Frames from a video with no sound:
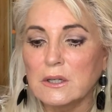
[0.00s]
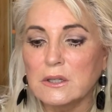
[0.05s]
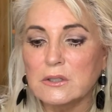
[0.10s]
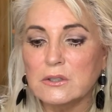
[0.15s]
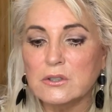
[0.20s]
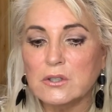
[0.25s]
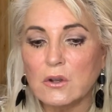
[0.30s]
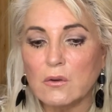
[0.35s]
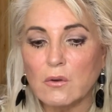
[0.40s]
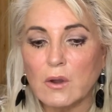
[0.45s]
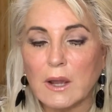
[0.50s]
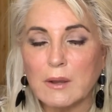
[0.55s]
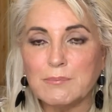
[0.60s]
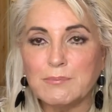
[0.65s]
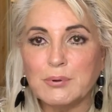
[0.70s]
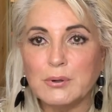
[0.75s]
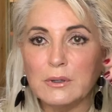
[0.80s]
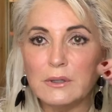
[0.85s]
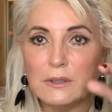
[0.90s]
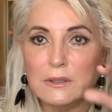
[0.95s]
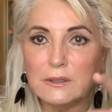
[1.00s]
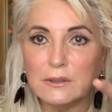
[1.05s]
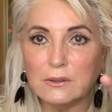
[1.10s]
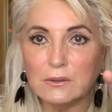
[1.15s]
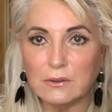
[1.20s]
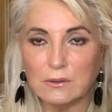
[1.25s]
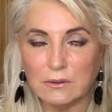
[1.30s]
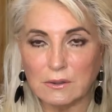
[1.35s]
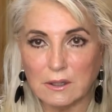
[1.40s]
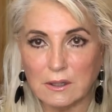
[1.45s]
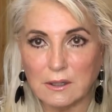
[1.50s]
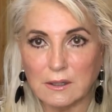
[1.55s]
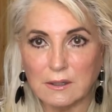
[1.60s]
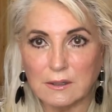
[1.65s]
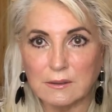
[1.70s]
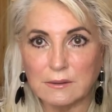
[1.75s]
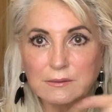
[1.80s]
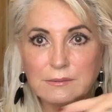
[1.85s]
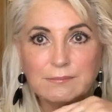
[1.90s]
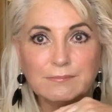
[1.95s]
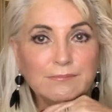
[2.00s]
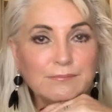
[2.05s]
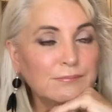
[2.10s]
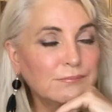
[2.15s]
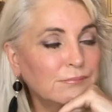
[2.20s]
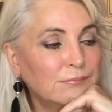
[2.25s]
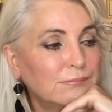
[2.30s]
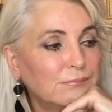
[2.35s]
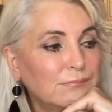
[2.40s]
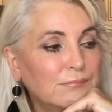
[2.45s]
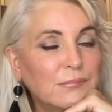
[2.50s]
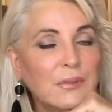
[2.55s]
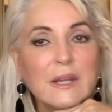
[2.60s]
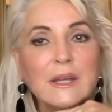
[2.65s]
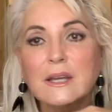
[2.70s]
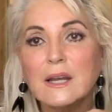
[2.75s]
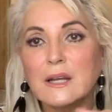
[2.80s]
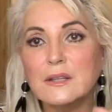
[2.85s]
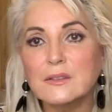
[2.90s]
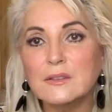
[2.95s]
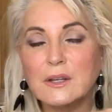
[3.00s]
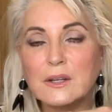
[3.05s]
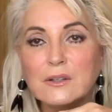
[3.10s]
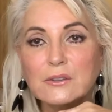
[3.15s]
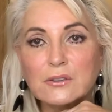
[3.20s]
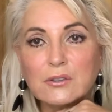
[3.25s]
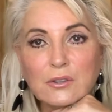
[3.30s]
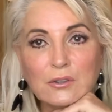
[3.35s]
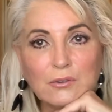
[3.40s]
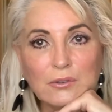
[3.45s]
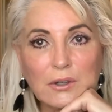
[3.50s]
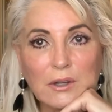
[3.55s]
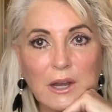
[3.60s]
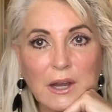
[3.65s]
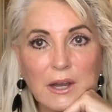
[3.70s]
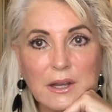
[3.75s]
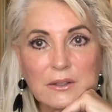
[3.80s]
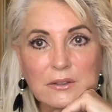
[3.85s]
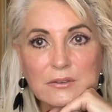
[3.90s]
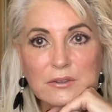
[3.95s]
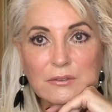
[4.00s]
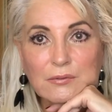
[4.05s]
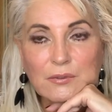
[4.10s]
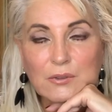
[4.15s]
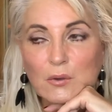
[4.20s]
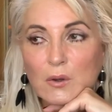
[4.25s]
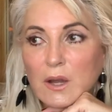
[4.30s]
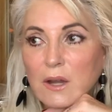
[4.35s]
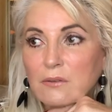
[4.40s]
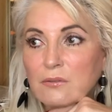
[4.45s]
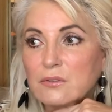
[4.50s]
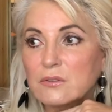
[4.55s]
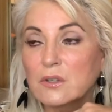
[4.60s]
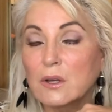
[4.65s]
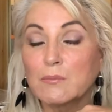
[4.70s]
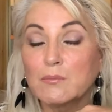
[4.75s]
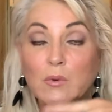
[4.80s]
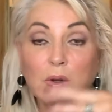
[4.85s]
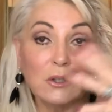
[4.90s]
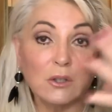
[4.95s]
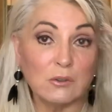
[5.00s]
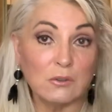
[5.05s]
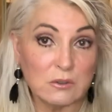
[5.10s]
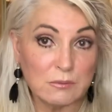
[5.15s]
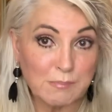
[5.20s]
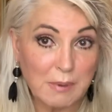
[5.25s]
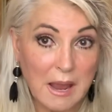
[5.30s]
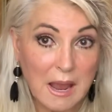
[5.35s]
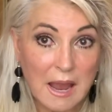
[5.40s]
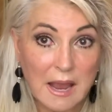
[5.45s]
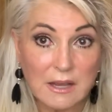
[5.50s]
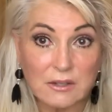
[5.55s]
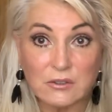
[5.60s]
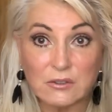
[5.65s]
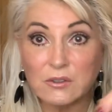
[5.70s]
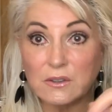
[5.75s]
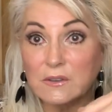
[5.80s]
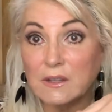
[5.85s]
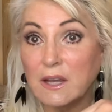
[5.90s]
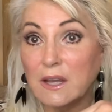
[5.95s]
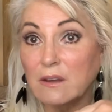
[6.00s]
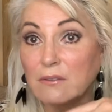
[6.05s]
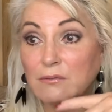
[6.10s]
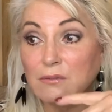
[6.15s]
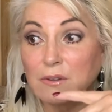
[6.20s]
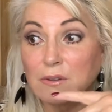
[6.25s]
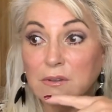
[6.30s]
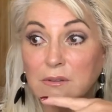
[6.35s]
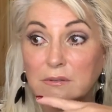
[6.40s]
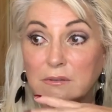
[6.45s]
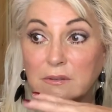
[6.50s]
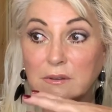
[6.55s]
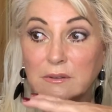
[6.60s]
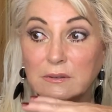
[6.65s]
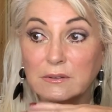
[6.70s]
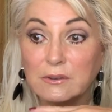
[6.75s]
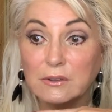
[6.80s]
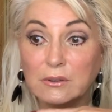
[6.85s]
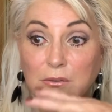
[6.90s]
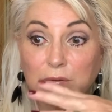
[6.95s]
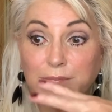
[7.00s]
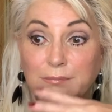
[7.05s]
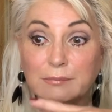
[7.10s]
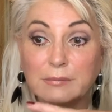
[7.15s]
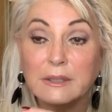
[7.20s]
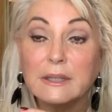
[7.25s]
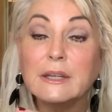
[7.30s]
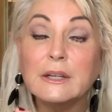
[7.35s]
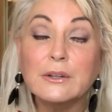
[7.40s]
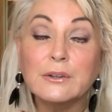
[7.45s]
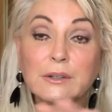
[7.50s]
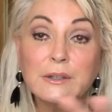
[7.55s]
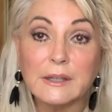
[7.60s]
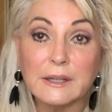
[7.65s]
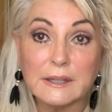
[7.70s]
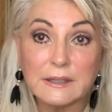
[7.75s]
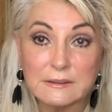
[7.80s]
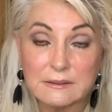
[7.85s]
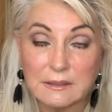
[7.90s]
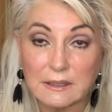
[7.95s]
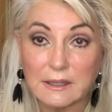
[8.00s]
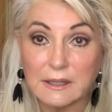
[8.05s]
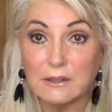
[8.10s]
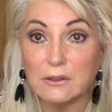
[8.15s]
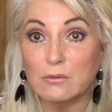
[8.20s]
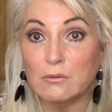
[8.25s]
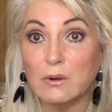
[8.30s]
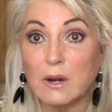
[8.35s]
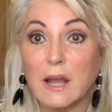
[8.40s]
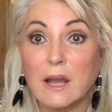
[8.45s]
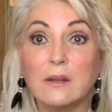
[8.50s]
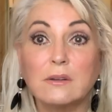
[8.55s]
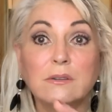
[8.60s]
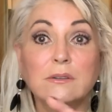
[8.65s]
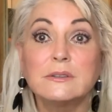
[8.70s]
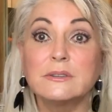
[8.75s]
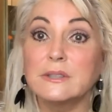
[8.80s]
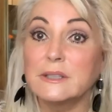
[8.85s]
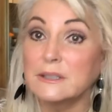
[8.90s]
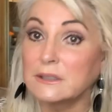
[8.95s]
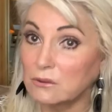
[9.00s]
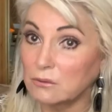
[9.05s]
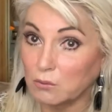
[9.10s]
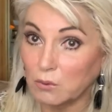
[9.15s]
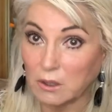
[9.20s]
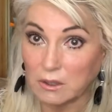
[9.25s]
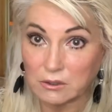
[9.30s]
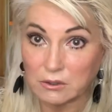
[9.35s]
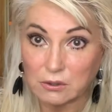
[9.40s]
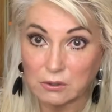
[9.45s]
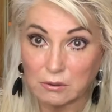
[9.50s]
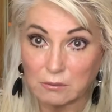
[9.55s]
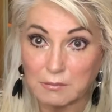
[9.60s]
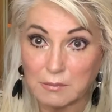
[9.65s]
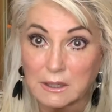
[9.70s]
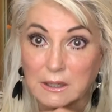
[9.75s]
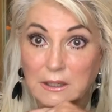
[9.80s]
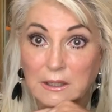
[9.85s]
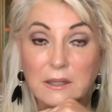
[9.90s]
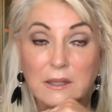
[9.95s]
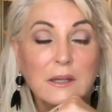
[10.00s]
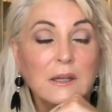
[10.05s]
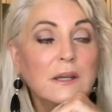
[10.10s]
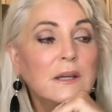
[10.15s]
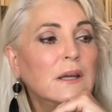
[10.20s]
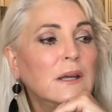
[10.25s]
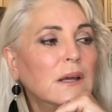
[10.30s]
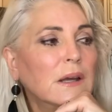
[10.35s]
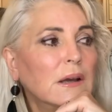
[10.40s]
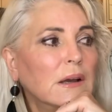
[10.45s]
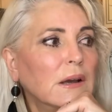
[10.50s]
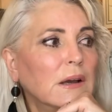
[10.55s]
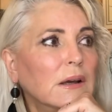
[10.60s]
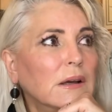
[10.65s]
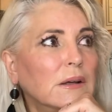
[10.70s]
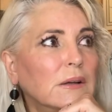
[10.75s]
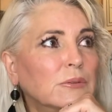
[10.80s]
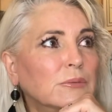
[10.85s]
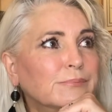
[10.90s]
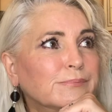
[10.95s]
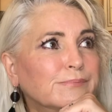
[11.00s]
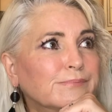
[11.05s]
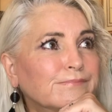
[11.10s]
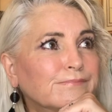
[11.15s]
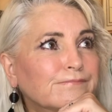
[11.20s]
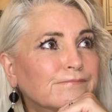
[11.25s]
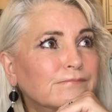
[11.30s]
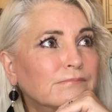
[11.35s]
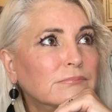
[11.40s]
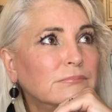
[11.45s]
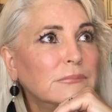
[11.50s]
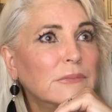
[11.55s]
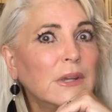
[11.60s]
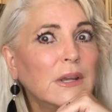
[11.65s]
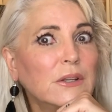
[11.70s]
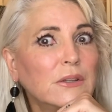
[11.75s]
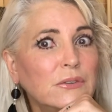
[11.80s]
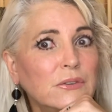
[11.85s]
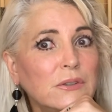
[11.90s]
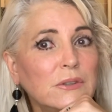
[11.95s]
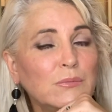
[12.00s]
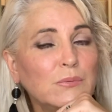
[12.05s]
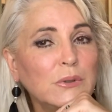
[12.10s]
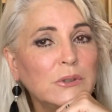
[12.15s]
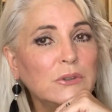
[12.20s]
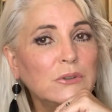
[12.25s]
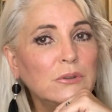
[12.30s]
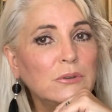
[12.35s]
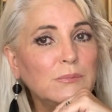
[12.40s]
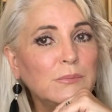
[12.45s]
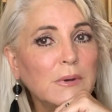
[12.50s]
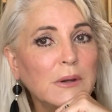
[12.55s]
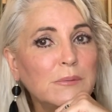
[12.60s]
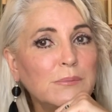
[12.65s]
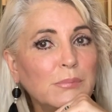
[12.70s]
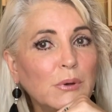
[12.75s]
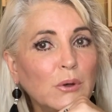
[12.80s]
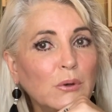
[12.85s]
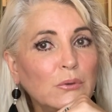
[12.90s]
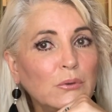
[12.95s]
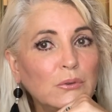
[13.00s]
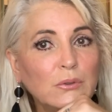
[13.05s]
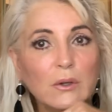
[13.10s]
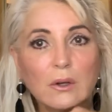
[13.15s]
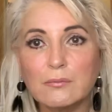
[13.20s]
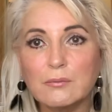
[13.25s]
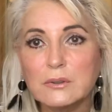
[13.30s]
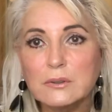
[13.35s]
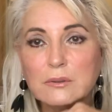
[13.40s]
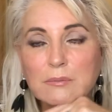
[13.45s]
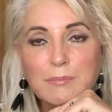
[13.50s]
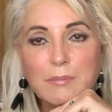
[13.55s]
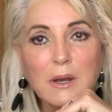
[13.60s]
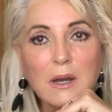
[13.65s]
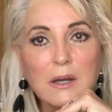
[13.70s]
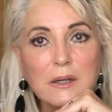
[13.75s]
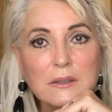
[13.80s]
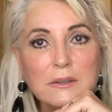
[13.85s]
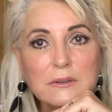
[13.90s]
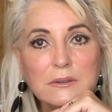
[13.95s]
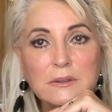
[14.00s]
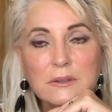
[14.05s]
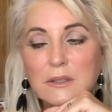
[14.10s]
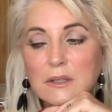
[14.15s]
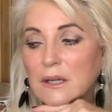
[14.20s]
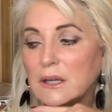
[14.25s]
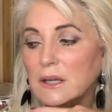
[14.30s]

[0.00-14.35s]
So I put a little uh, thing out there to you guys if you have someone who's passed and they have a, their hearing aids laying around, send one to me. Um, yeah, send one to my post office box.